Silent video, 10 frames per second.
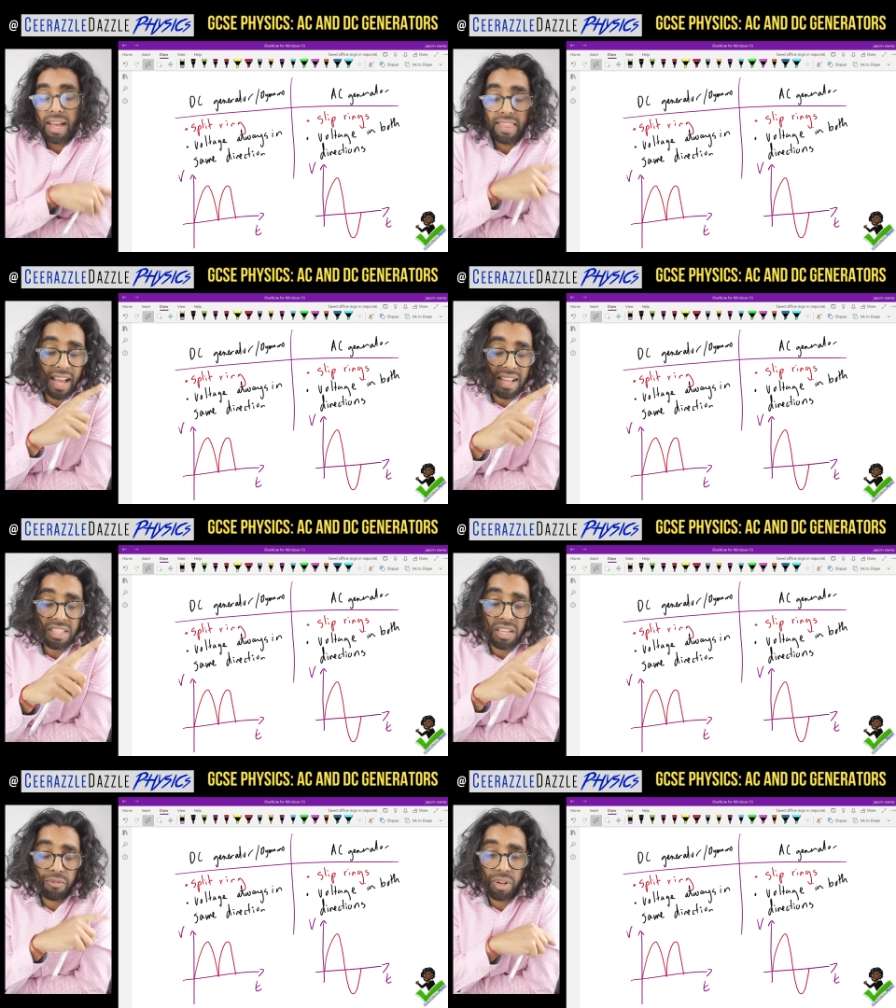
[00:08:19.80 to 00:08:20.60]
And
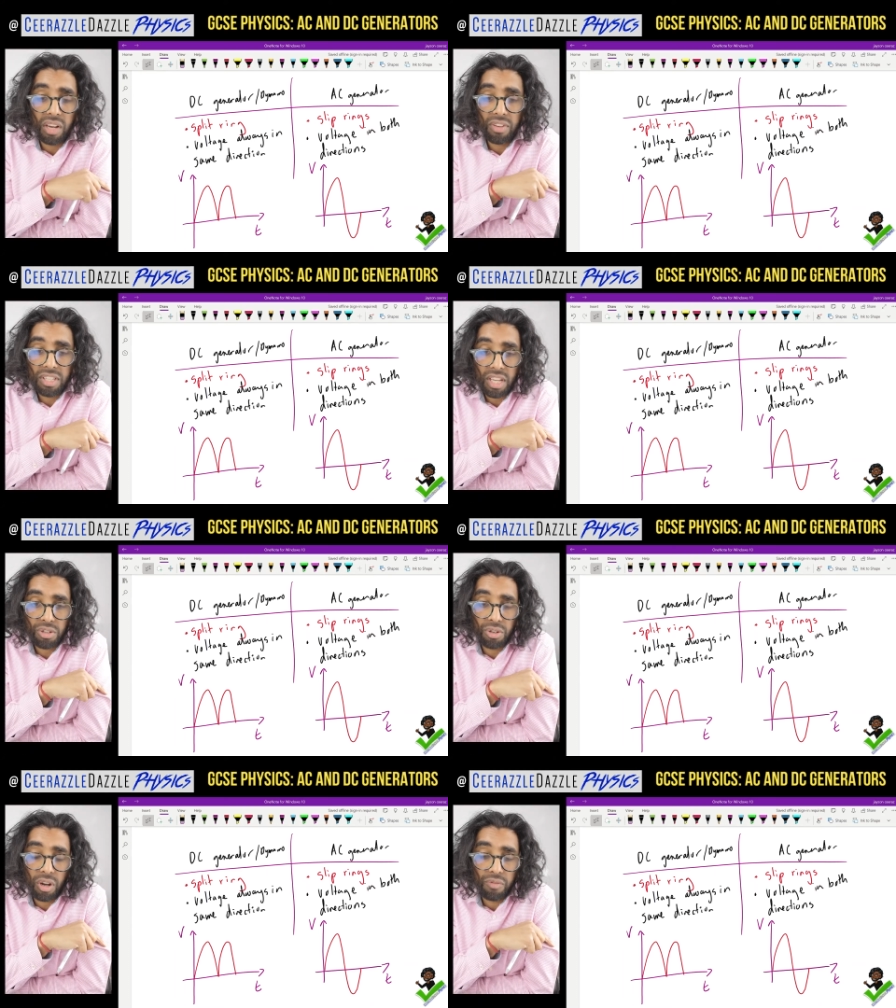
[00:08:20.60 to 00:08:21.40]
that's it for another
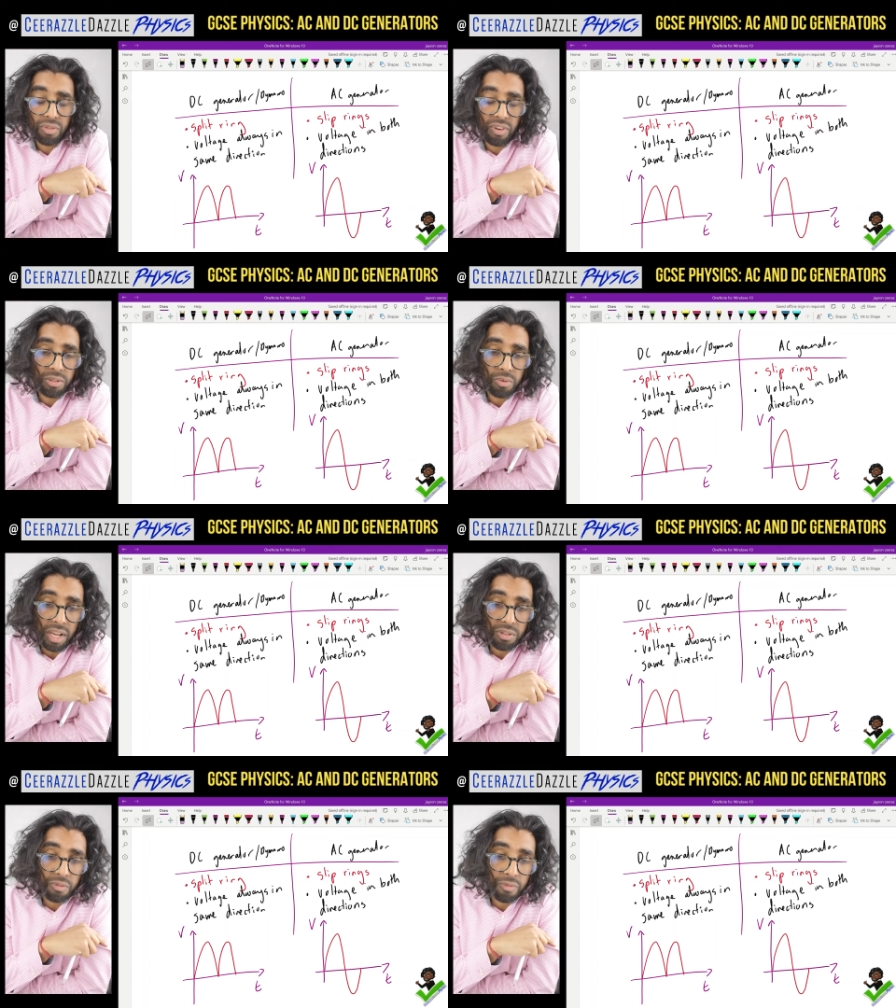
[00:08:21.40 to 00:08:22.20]
session of
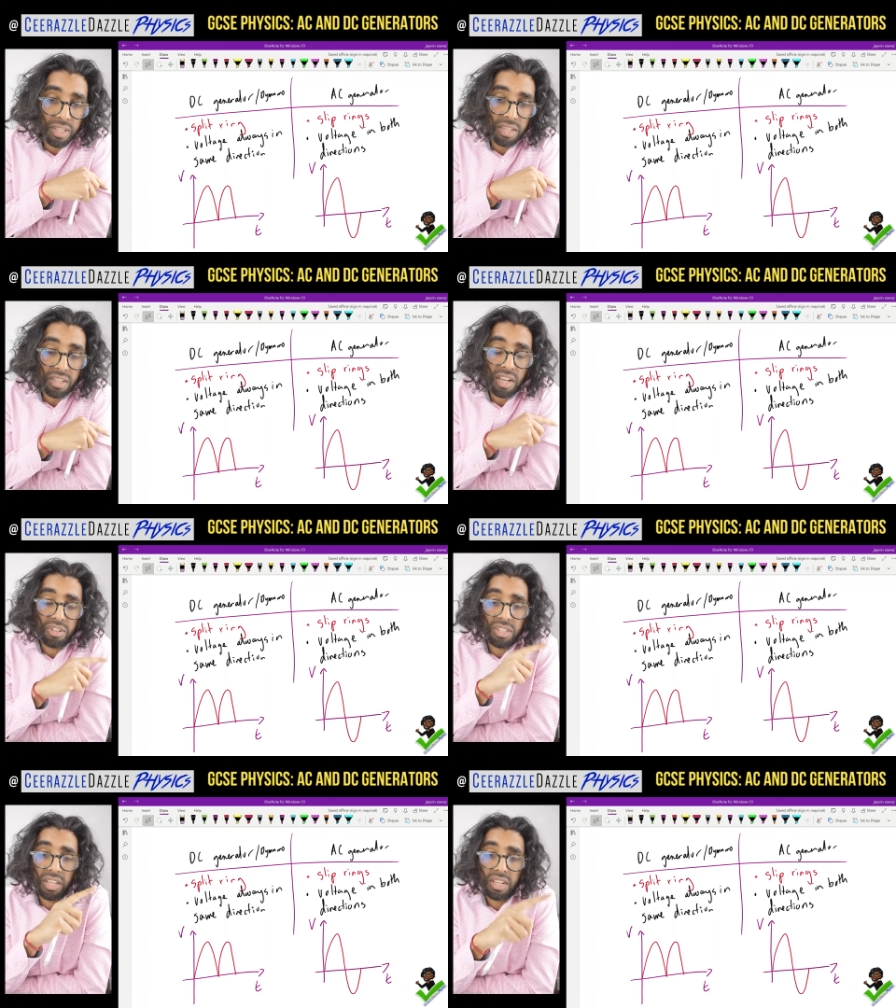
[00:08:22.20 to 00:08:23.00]
CeerazzleDazzle Physics. I
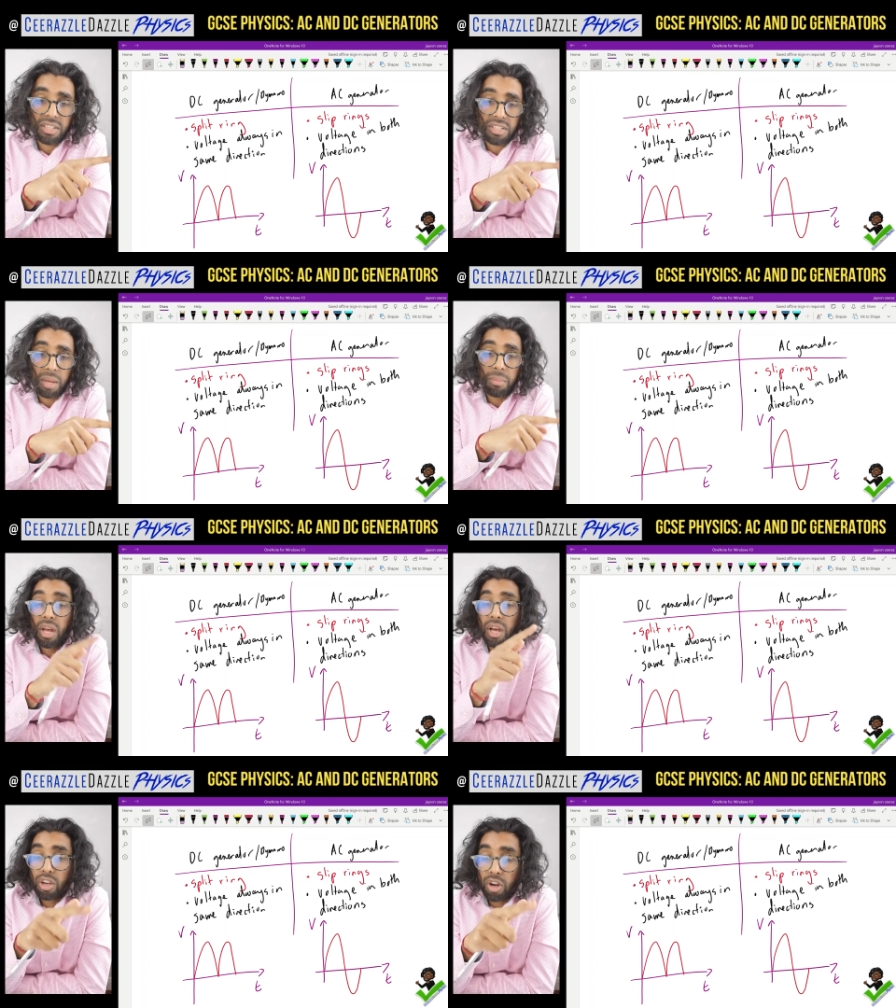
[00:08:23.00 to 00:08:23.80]
shall see you next time.
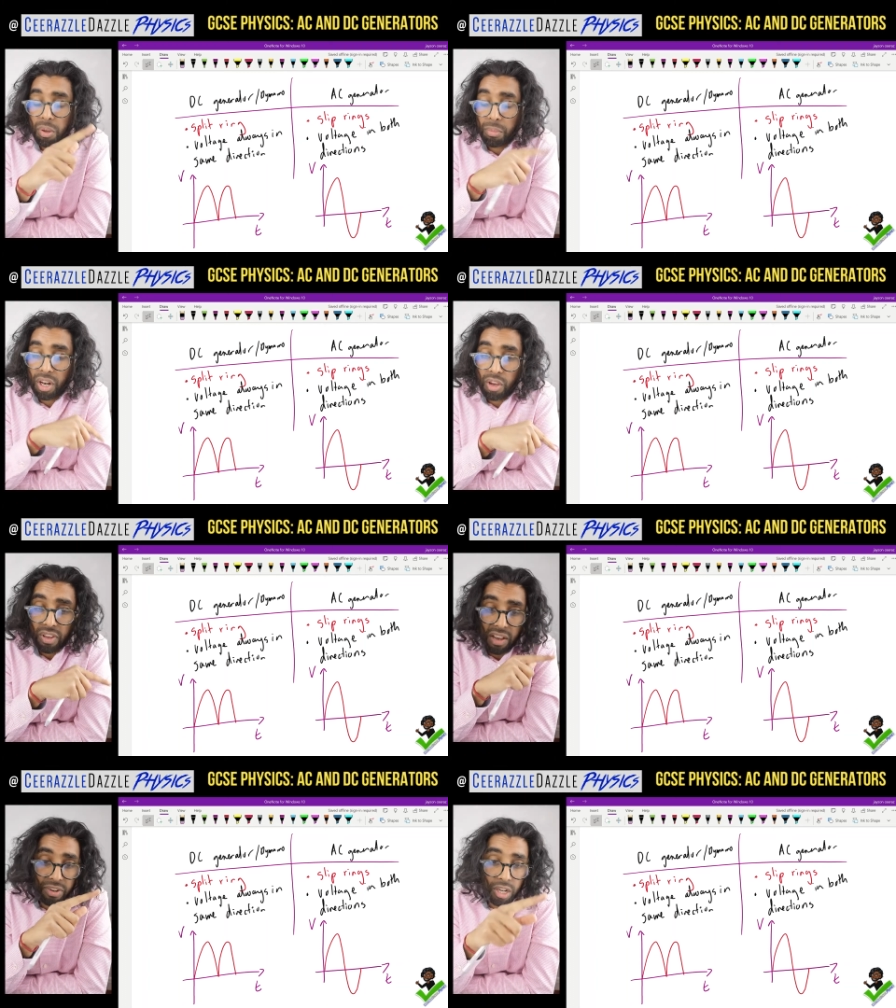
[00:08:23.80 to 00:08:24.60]
Comment below if
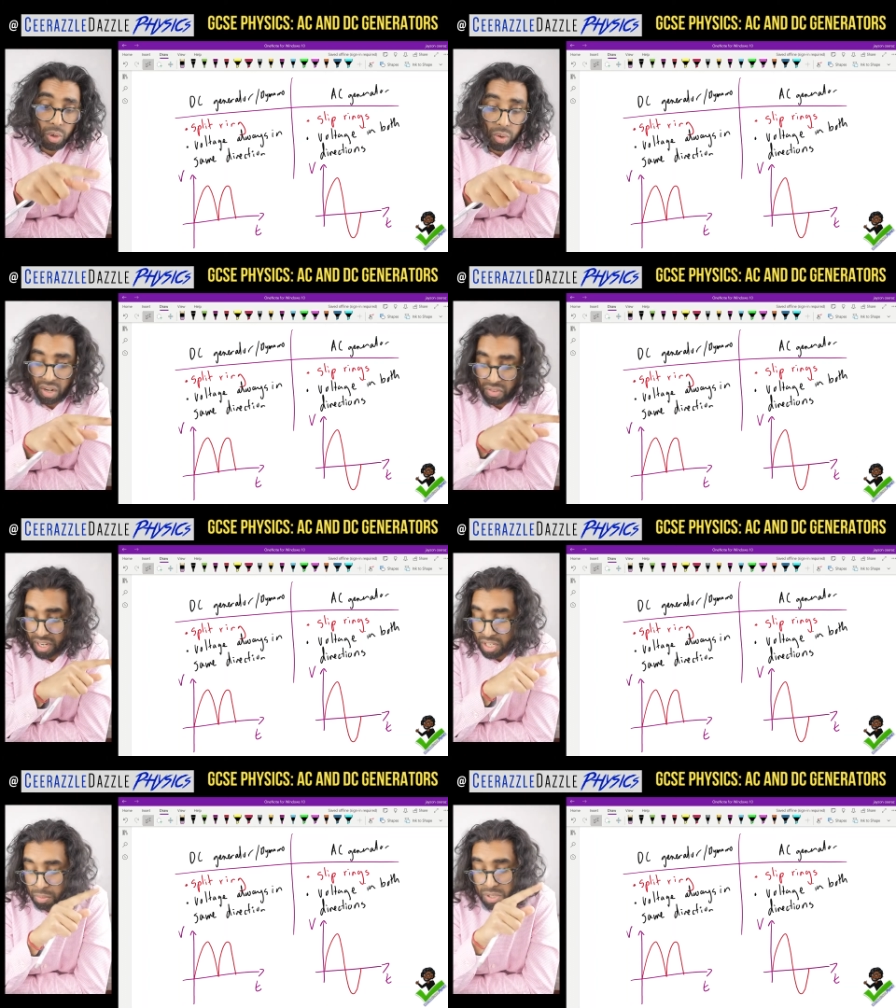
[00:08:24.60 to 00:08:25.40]
you have any
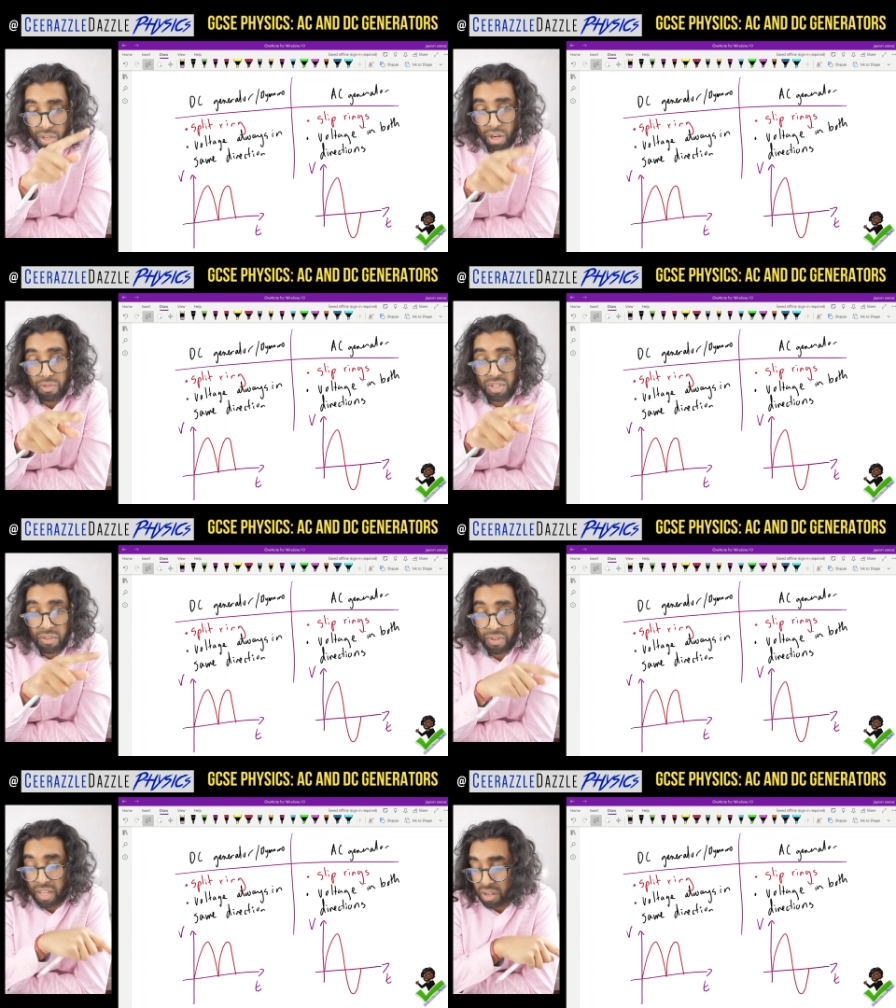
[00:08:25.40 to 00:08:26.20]
queries, want me to go through
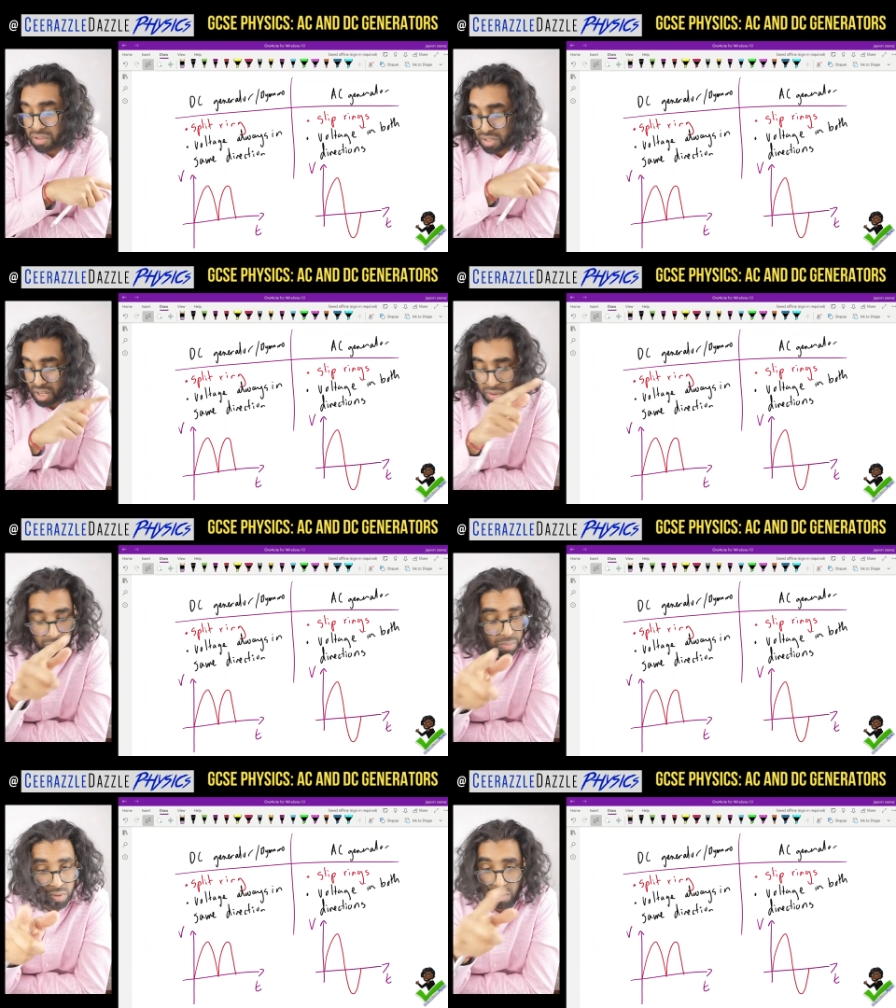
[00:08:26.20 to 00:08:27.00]
something else.
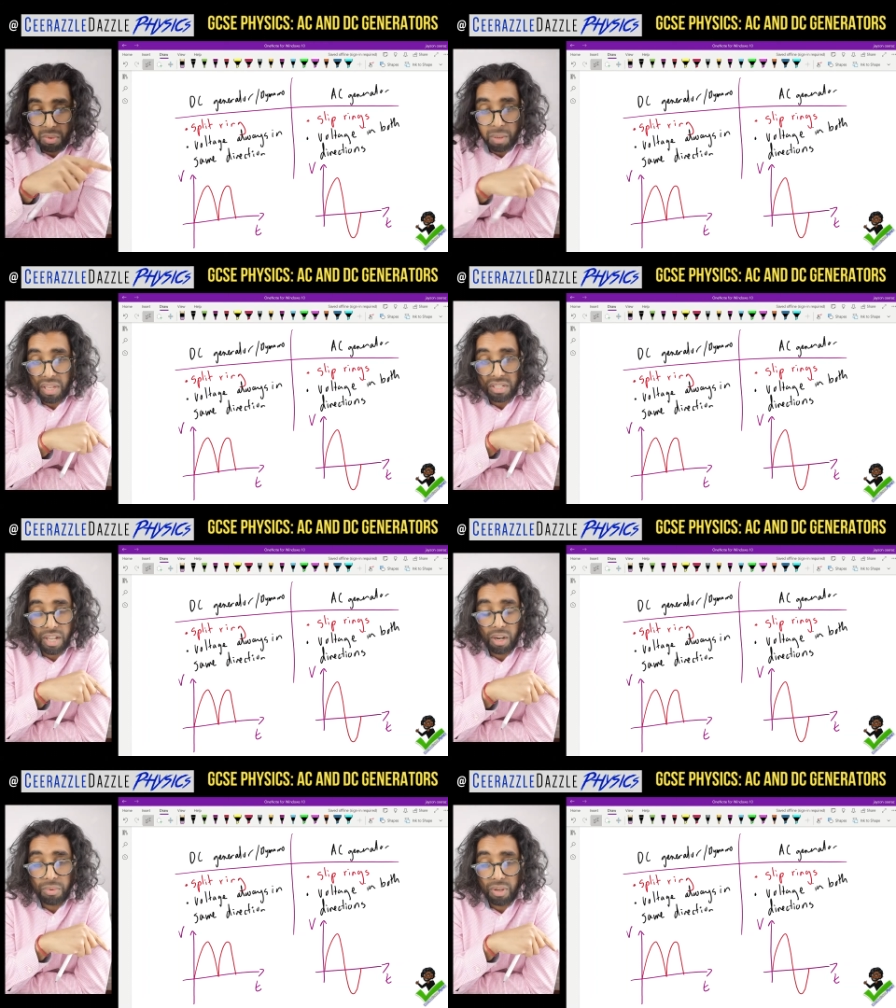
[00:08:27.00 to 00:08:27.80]
I'll do my best
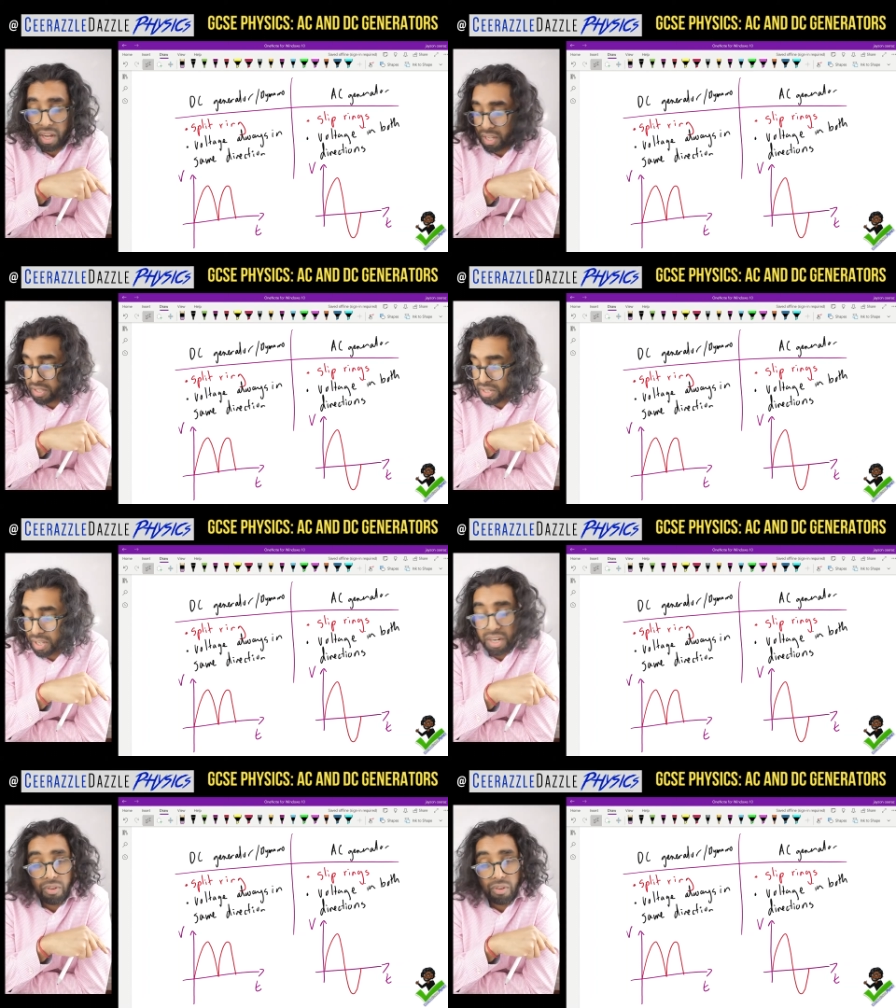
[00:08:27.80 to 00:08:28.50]
to help you guys.